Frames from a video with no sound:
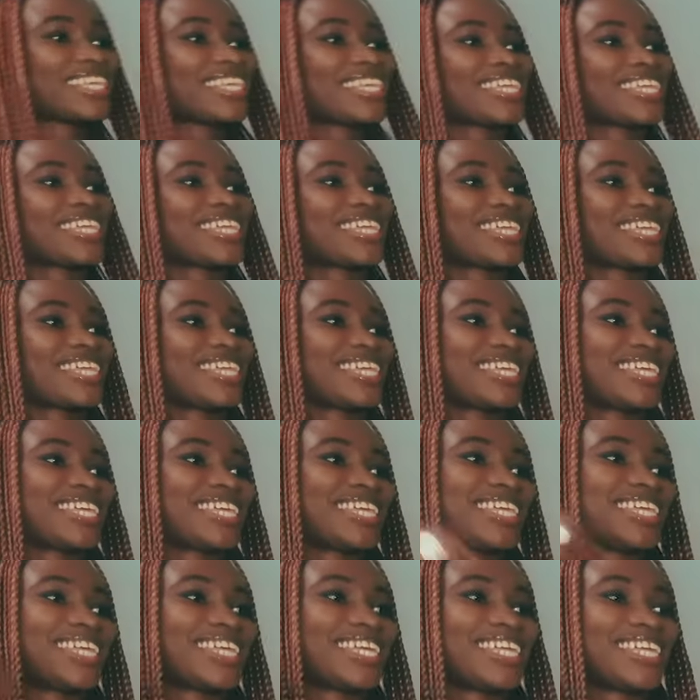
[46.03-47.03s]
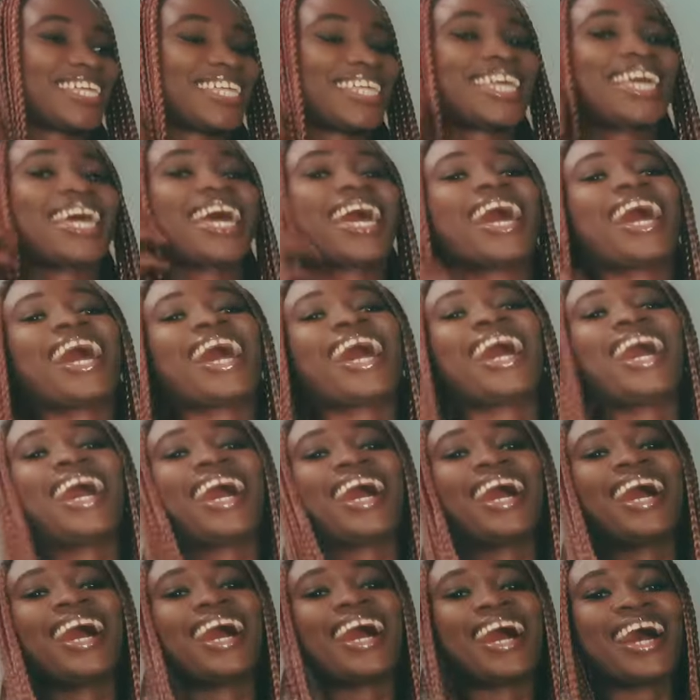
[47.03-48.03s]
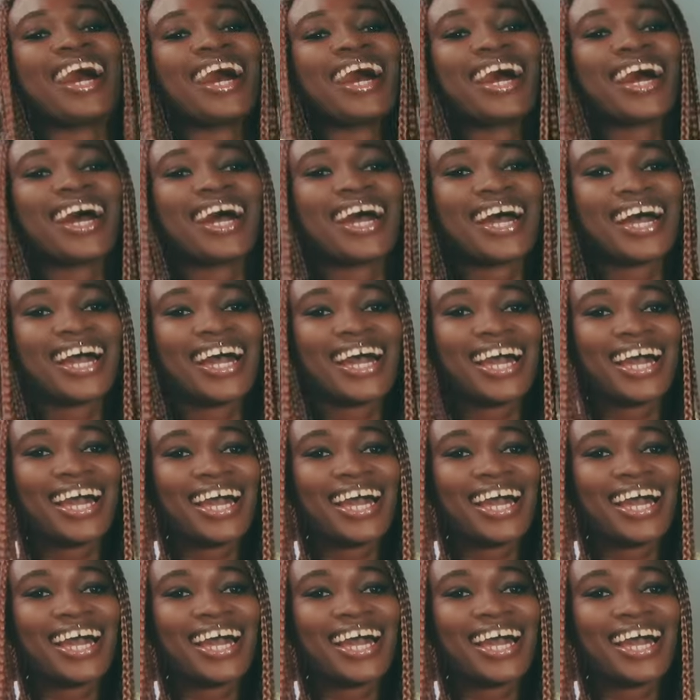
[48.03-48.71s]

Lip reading: No words are spoken by the person on screen.